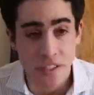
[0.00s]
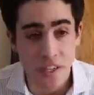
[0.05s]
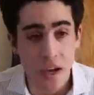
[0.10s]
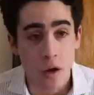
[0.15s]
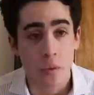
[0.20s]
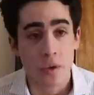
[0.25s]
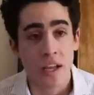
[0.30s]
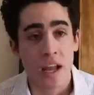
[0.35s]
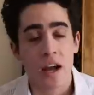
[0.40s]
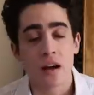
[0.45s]

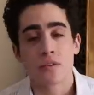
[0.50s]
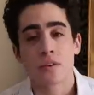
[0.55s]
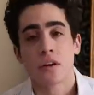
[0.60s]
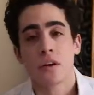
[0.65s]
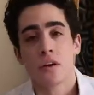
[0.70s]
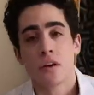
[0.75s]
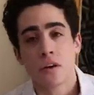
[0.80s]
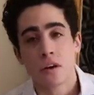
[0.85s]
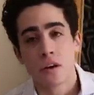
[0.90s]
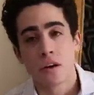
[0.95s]
Yeah, we have
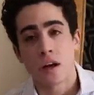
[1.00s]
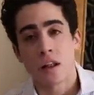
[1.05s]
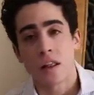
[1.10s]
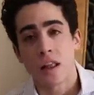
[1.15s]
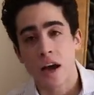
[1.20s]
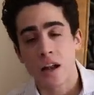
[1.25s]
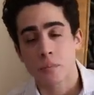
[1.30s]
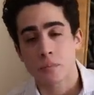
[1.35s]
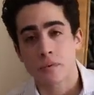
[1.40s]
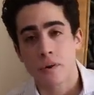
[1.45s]
a
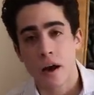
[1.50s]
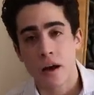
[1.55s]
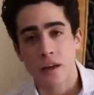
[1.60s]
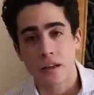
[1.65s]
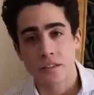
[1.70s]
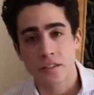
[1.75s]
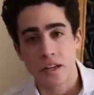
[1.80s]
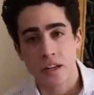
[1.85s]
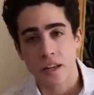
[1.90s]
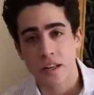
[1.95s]
lot of
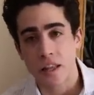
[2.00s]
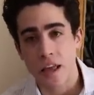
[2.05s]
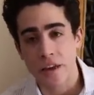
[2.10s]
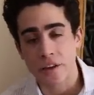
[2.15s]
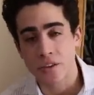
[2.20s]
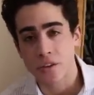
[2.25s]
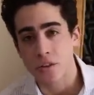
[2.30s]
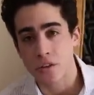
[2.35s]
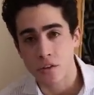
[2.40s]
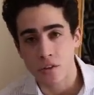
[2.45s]
products that I
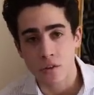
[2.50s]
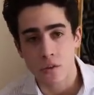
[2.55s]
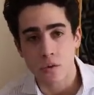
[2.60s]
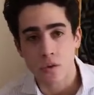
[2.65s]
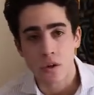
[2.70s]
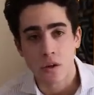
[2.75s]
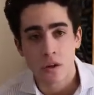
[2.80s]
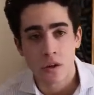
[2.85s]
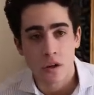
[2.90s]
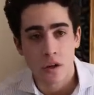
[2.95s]
like to
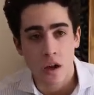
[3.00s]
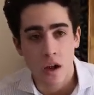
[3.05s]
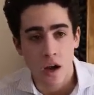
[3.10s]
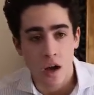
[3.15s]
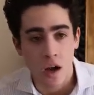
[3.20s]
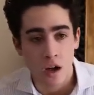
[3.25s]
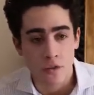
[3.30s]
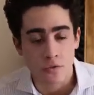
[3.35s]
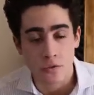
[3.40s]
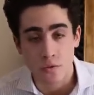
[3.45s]
do
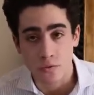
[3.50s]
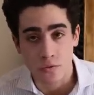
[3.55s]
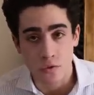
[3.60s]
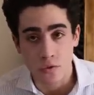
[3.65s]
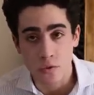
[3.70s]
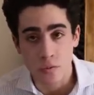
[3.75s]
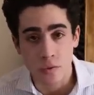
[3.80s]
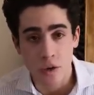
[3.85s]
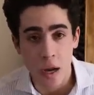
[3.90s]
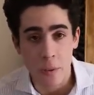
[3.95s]
uh, for
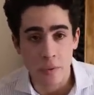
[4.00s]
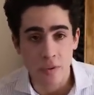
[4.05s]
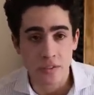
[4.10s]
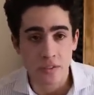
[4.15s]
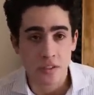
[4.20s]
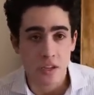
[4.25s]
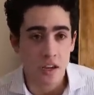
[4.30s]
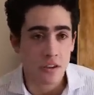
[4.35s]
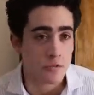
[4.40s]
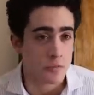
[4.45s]
food prep
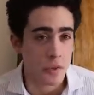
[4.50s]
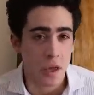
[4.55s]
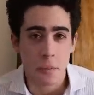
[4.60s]
and stuff.